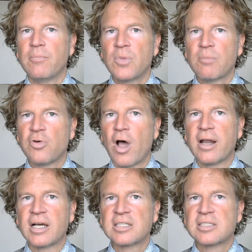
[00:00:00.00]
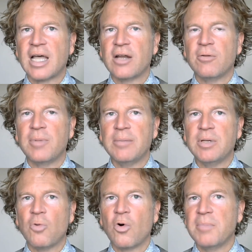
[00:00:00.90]
products that are maybe
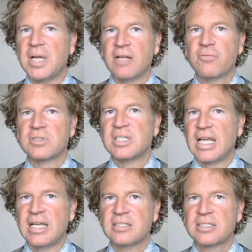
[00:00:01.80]
more meaningful to today's